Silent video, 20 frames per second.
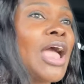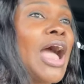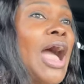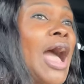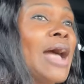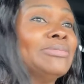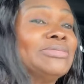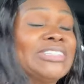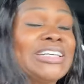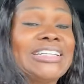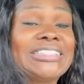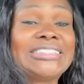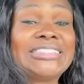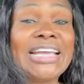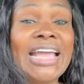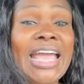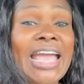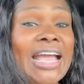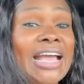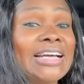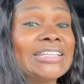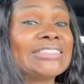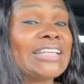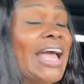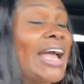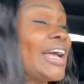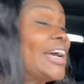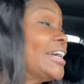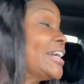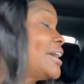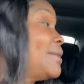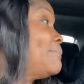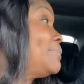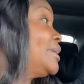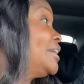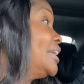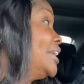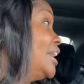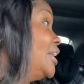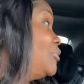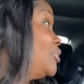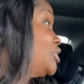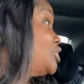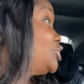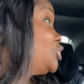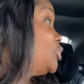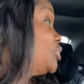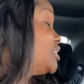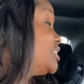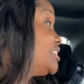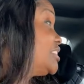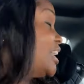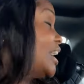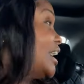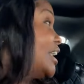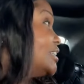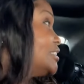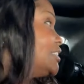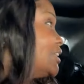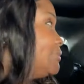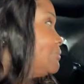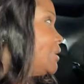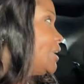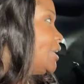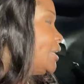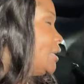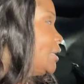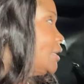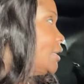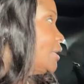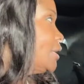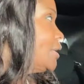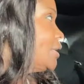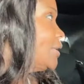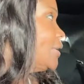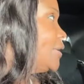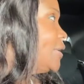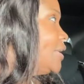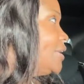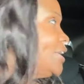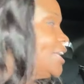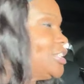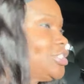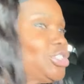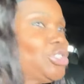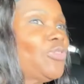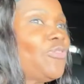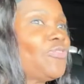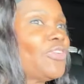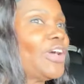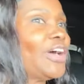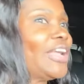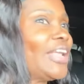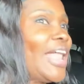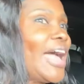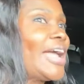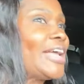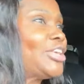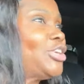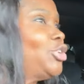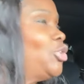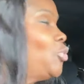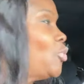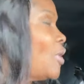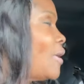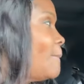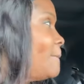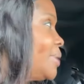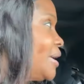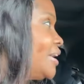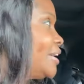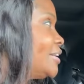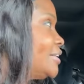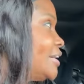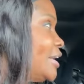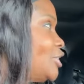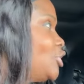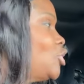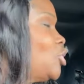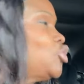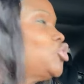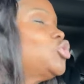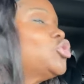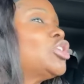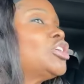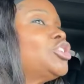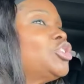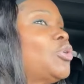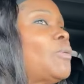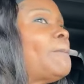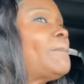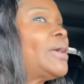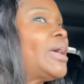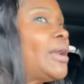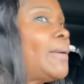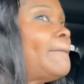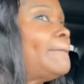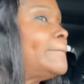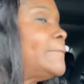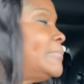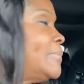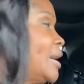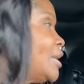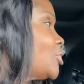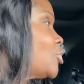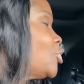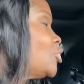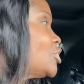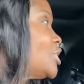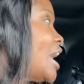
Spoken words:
I'm just saying, because I couldn't believe what you were saying to me. That you felt like you were better, you could do better medical